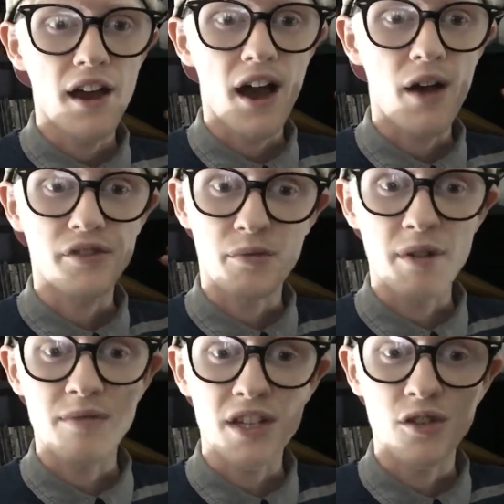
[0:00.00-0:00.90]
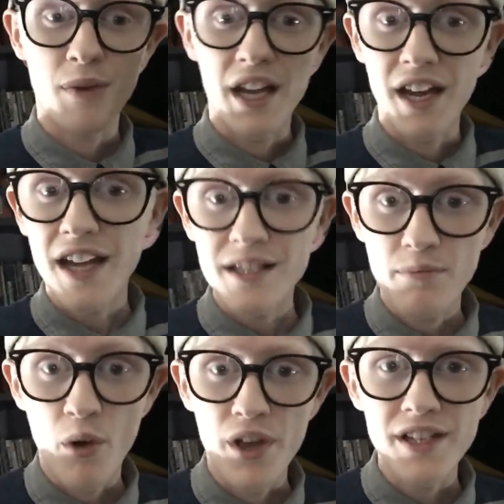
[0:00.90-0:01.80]
uh, which brings me to my next
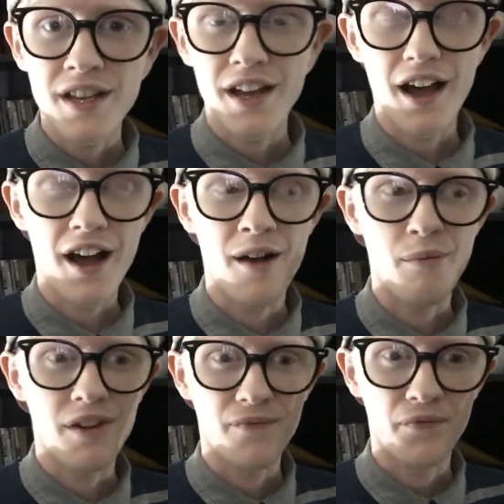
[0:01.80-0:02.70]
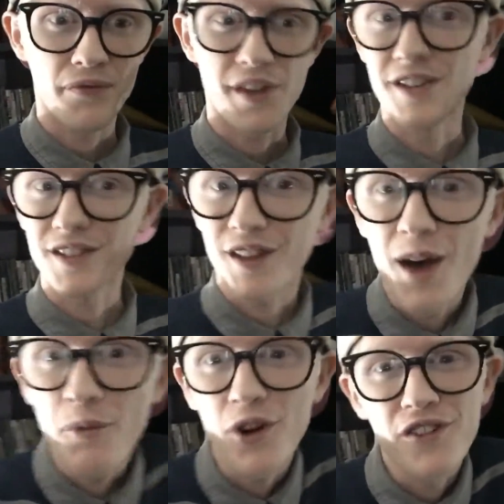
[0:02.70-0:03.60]
point. Um, there's a
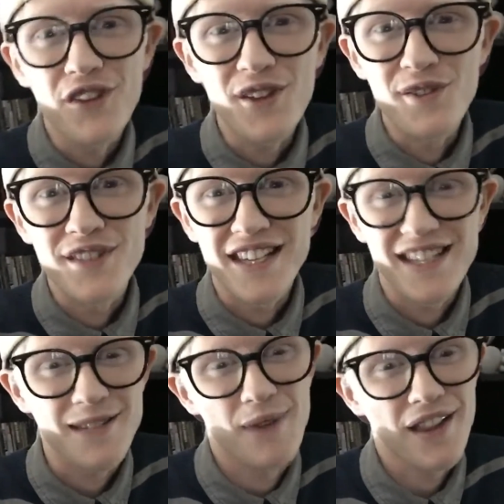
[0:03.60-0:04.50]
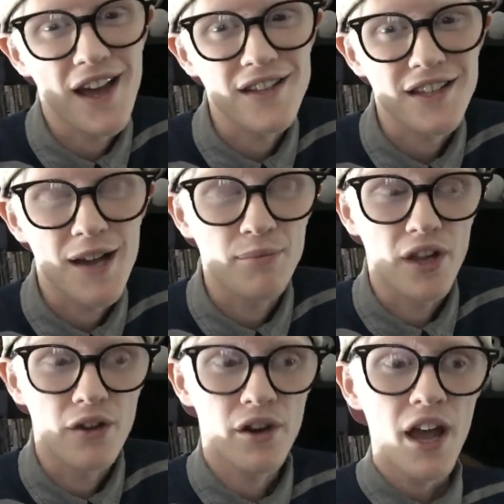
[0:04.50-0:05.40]
lot more of you since my last
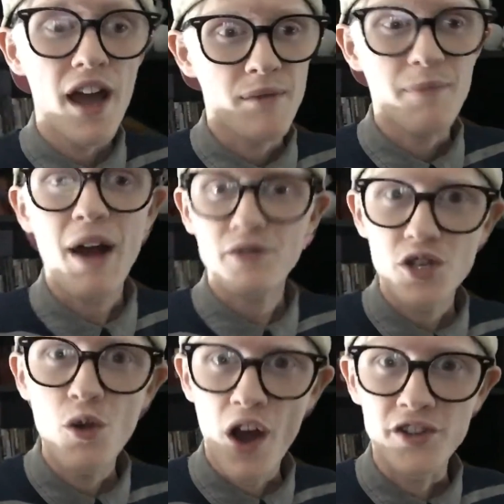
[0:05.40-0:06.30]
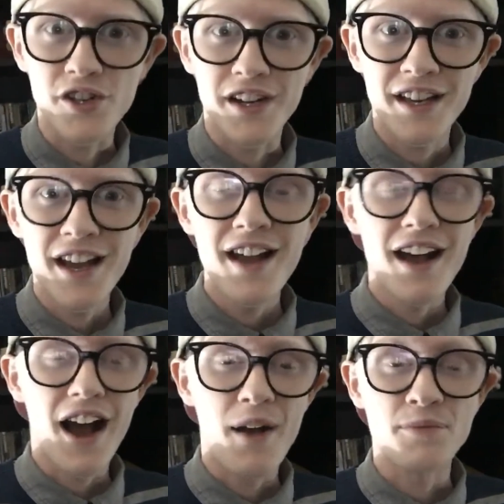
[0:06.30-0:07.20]
upload, um, about 200.
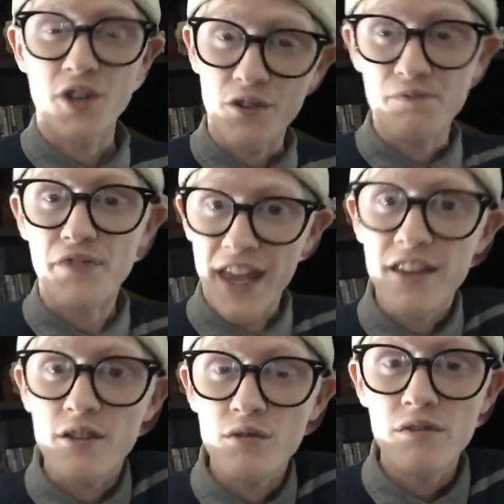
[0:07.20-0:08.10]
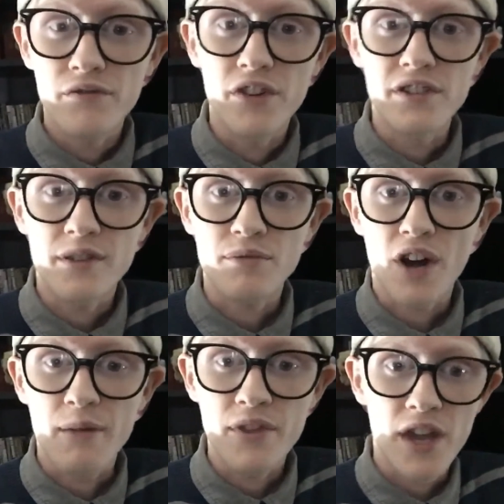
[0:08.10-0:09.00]
Um, so thank you for
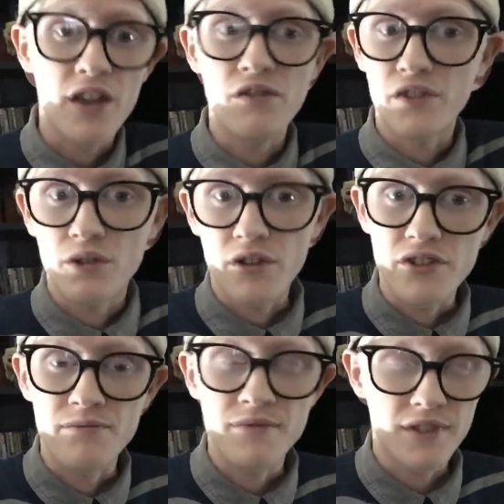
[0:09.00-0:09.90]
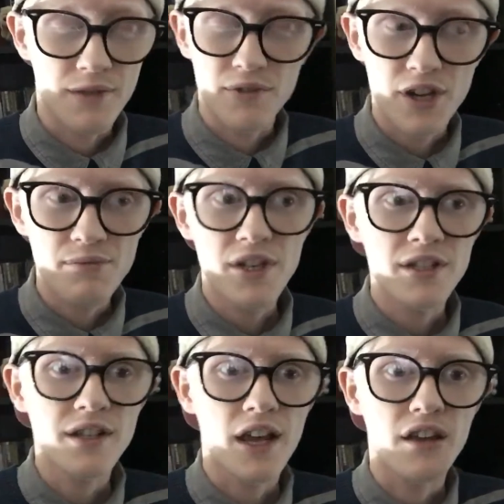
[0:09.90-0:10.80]
subscribing. Thank you for 200
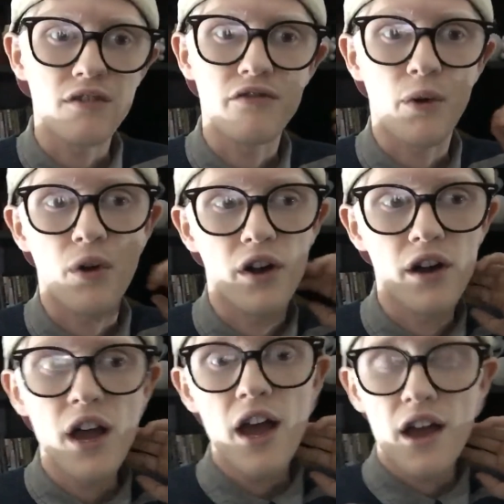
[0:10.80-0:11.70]
subscriptions. Thank you for